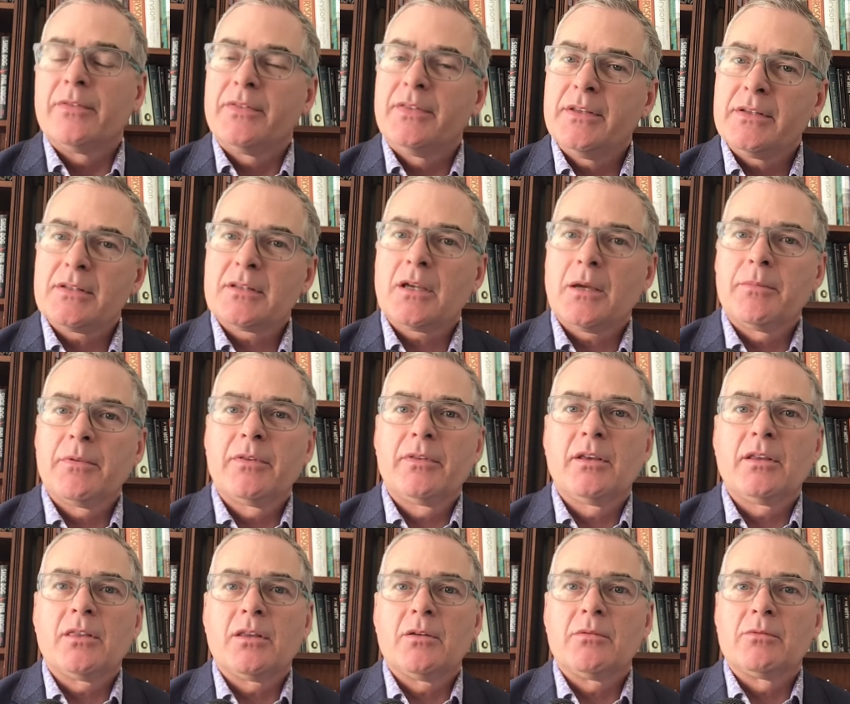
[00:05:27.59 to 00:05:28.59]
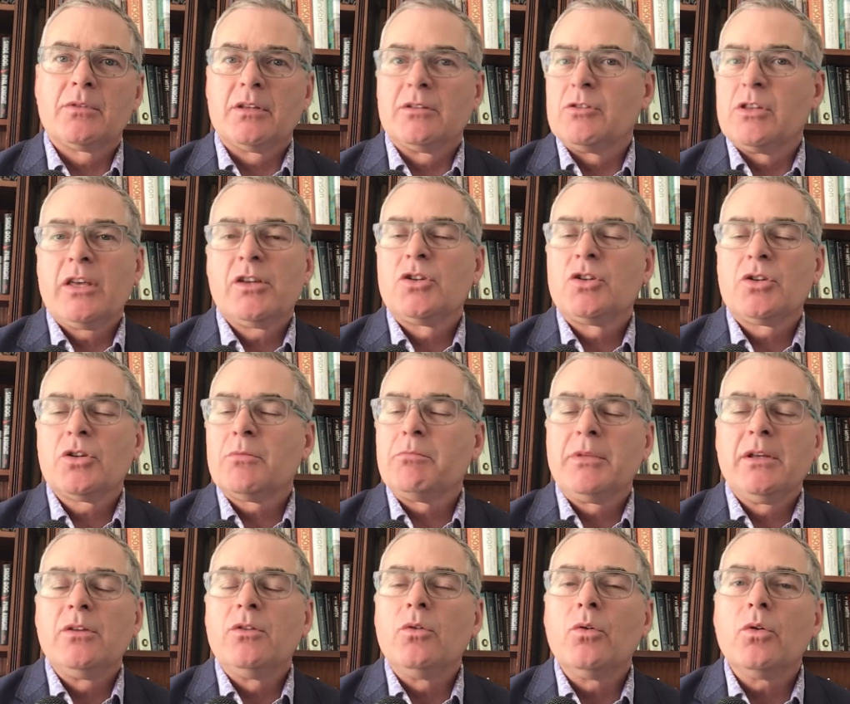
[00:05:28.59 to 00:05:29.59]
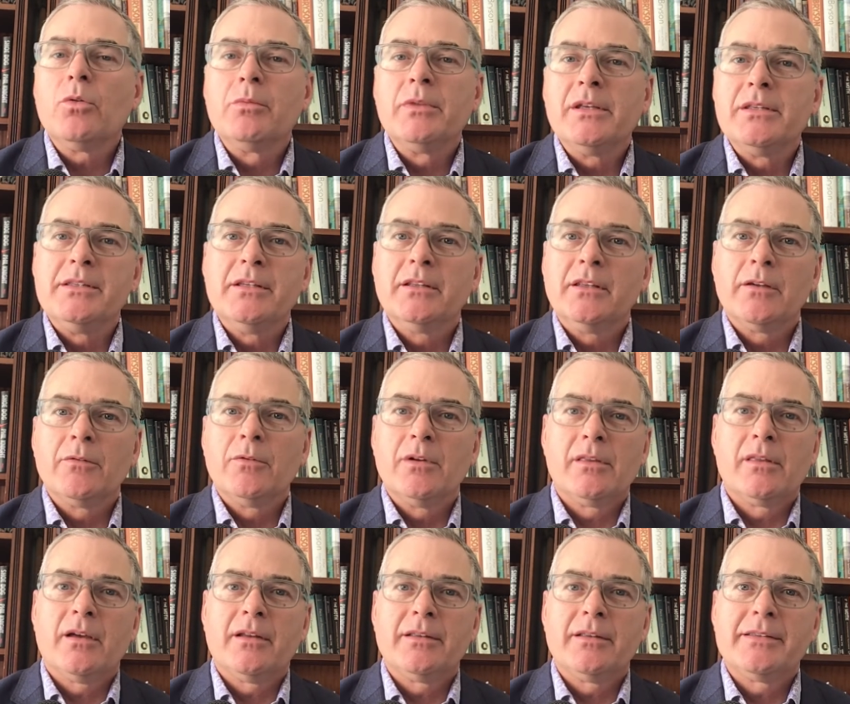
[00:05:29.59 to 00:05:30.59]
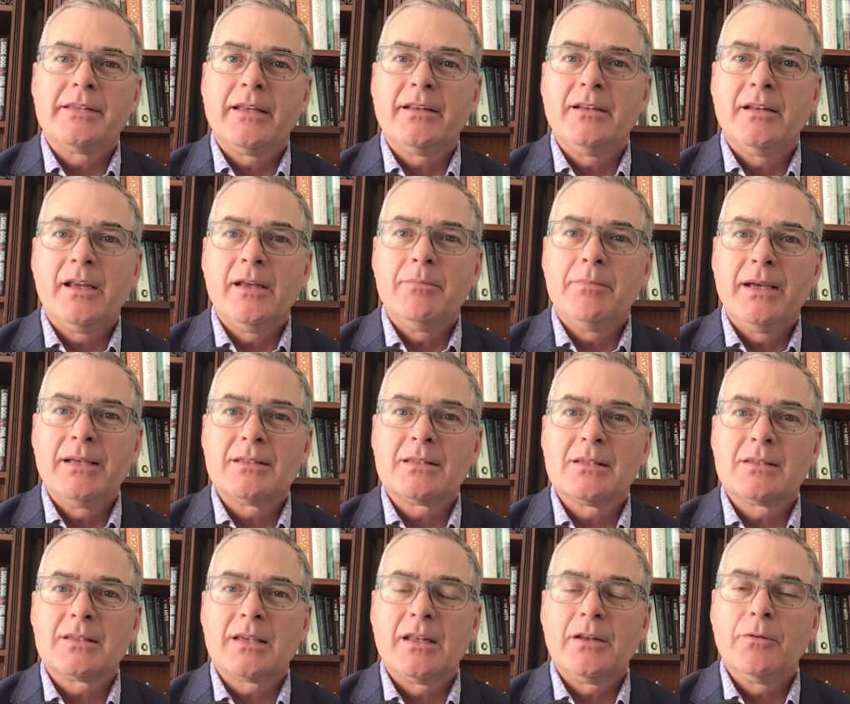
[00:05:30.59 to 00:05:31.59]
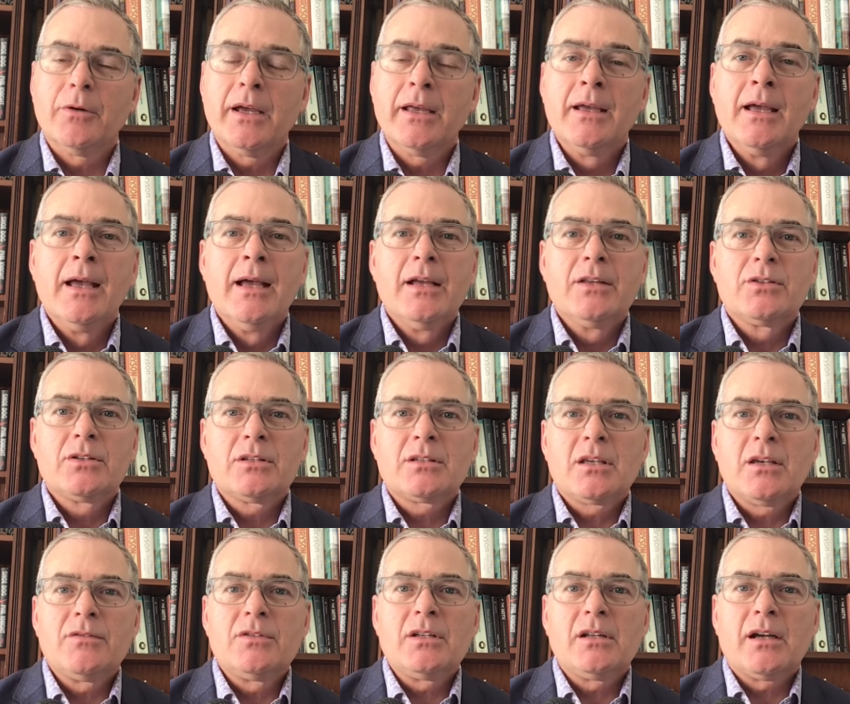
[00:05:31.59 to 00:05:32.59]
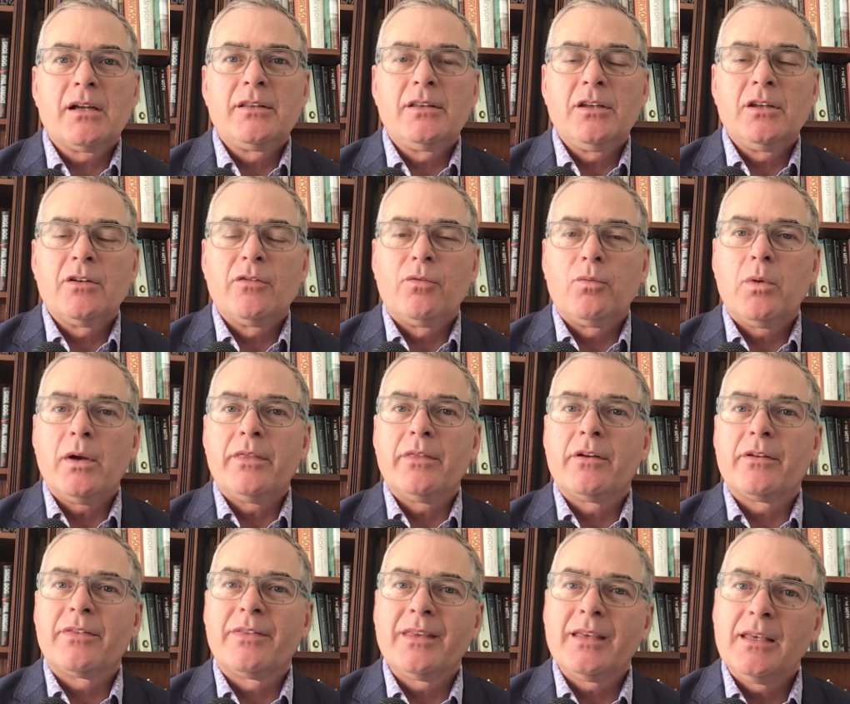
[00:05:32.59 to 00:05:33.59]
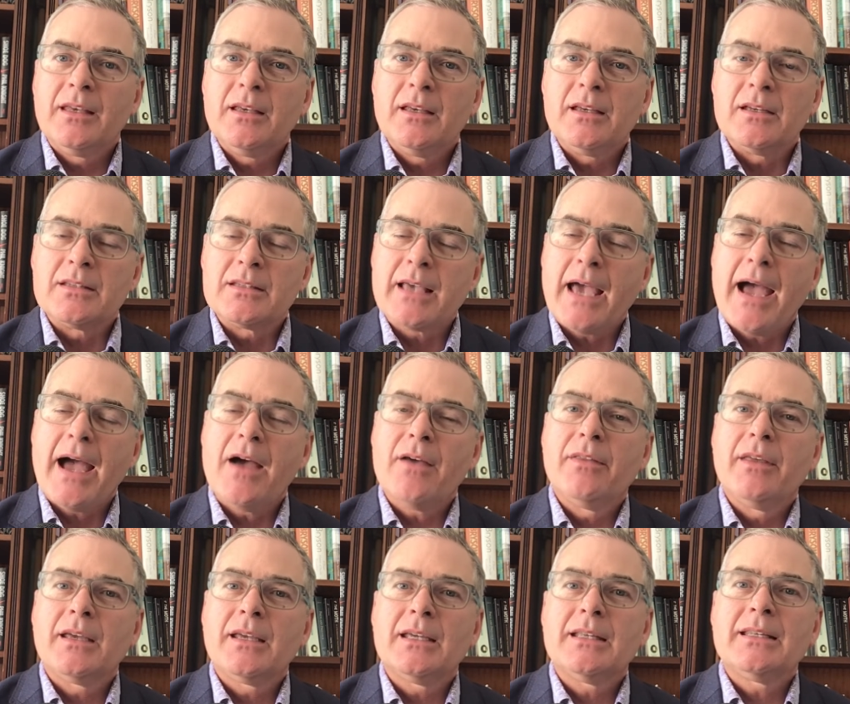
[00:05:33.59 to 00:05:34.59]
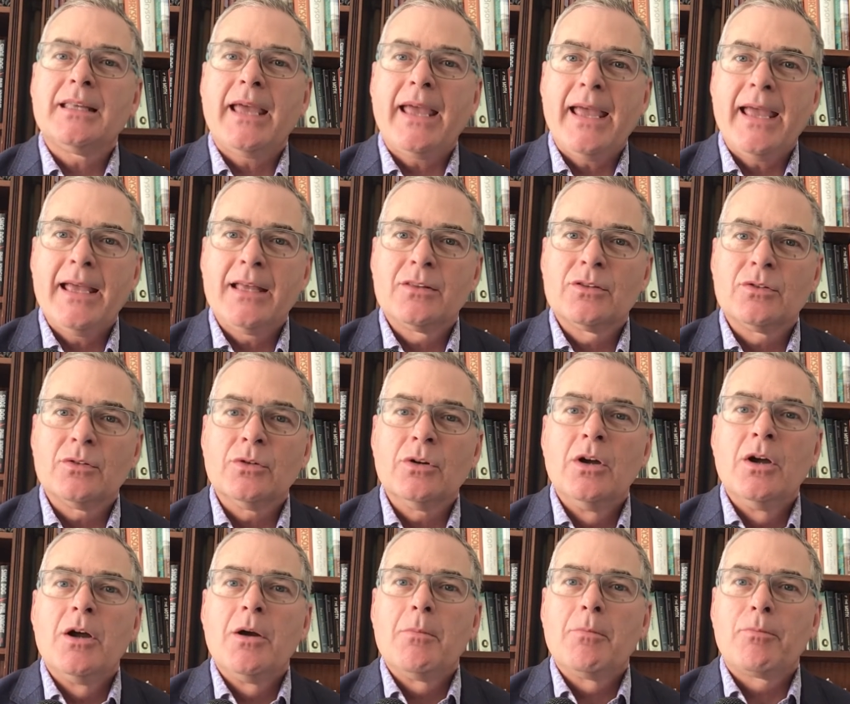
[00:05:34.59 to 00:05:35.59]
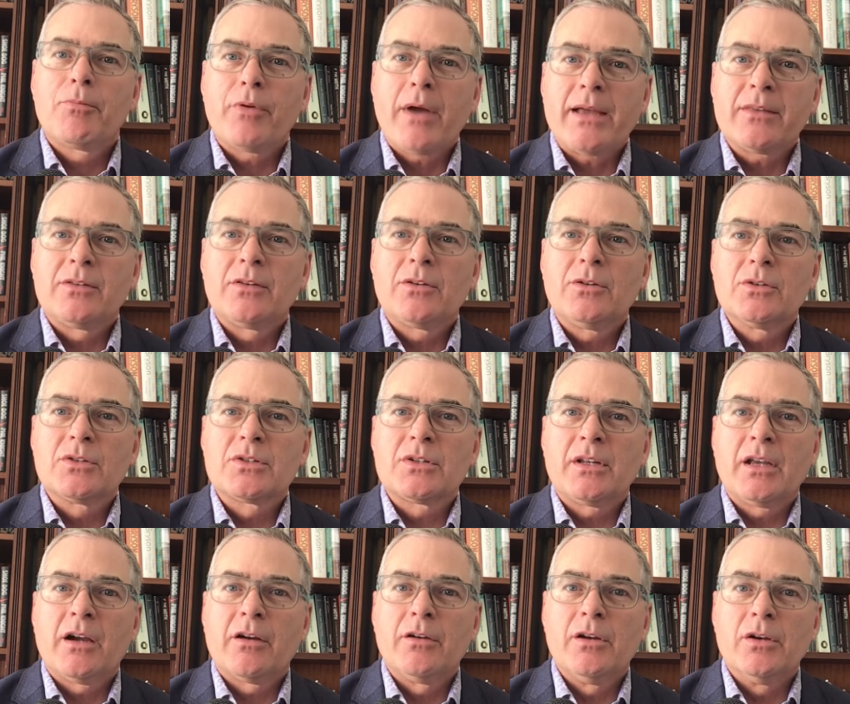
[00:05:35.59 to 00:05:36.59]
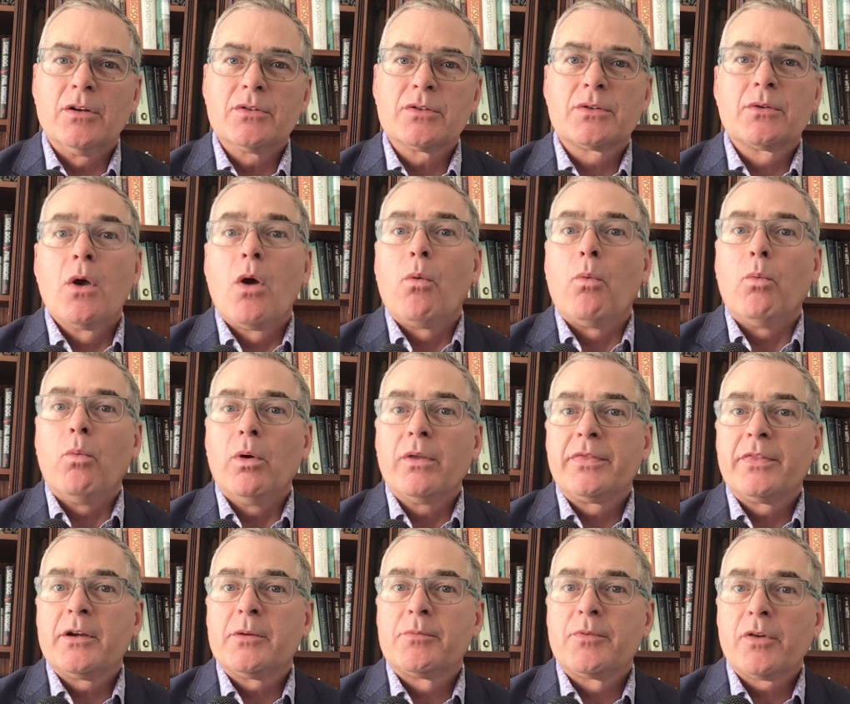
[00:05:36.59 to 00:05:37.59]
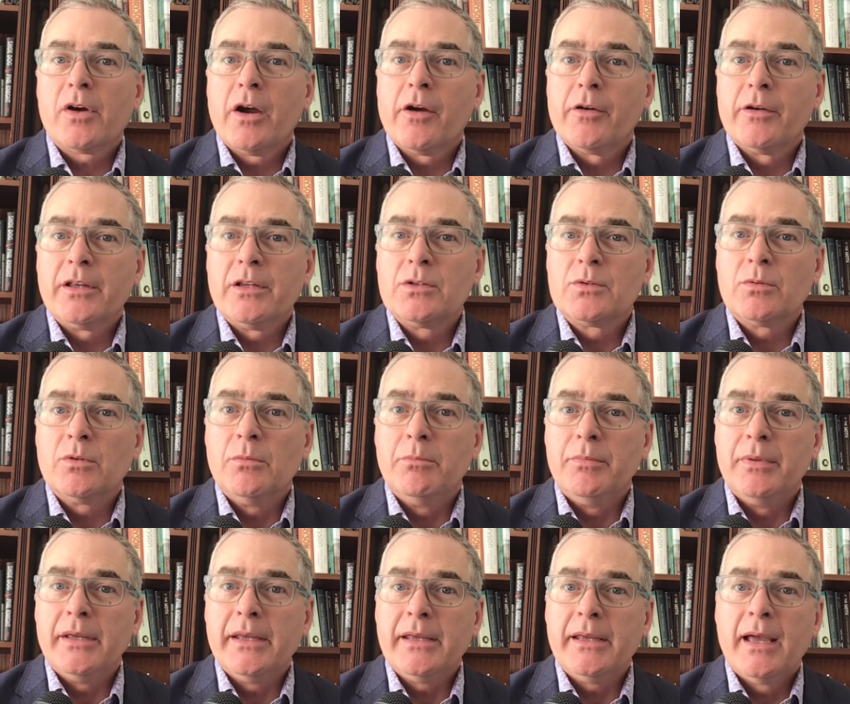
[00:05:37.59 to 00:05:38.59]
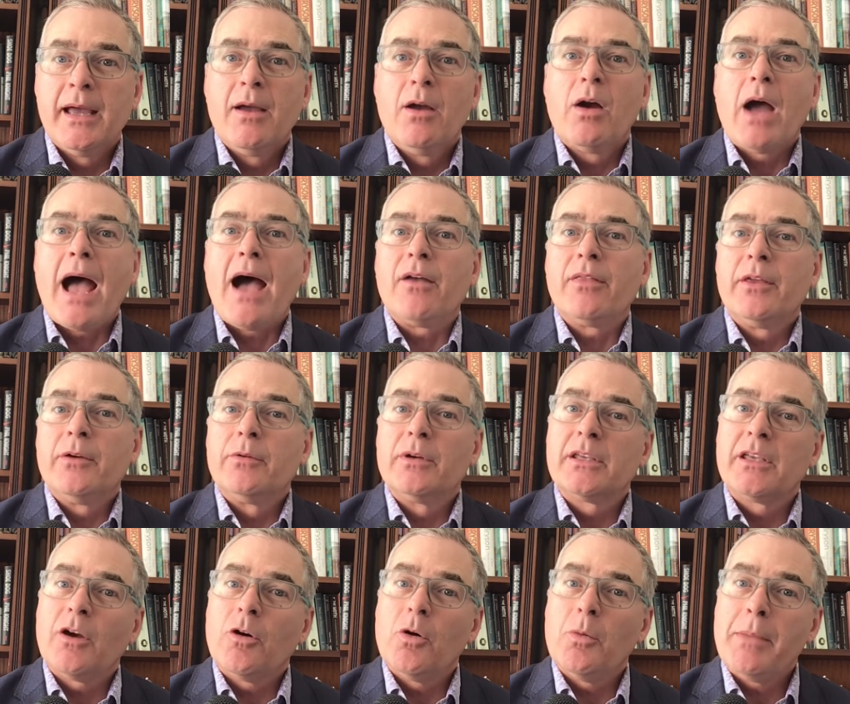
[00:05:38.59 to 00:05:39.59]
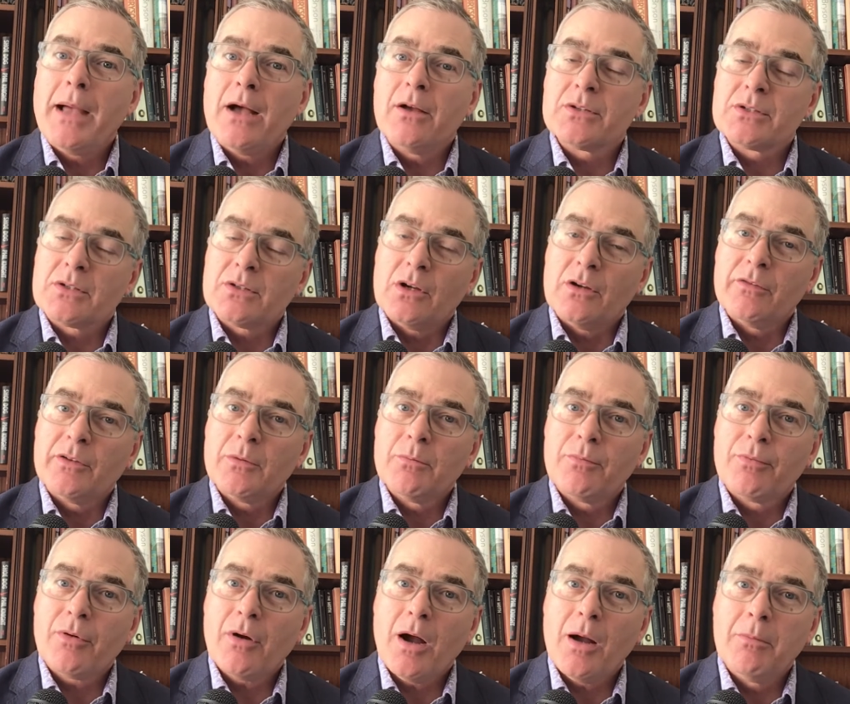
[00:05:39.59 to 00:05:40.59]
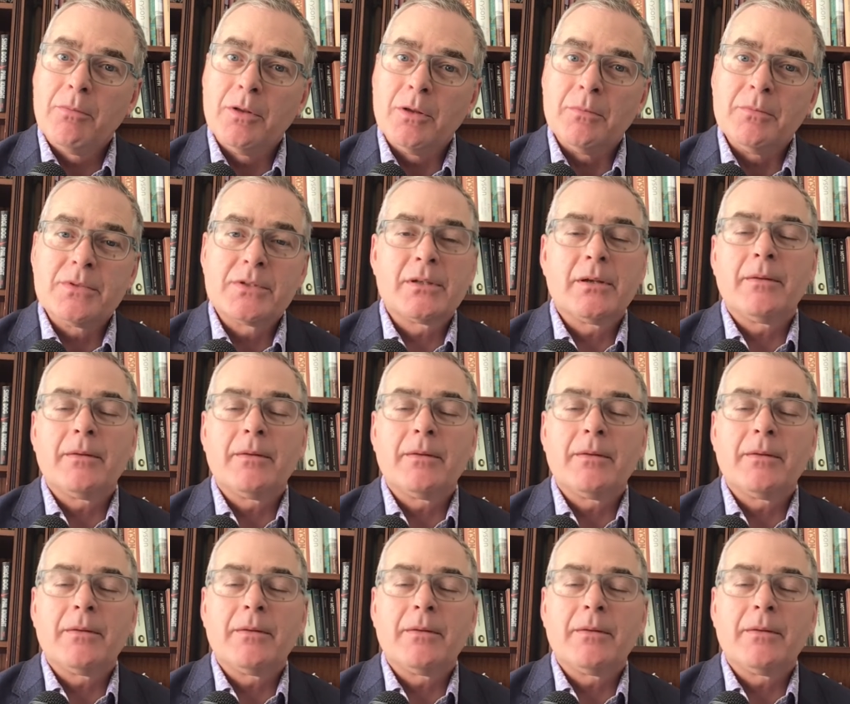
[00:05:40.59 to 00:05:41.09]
This type of thing that they should be normally dealing with on a day-to-day basis anyway, just gives you an idea of what their thinking is, how they can handle practical scenarios, what their priorities would be, how they would go about solving problems.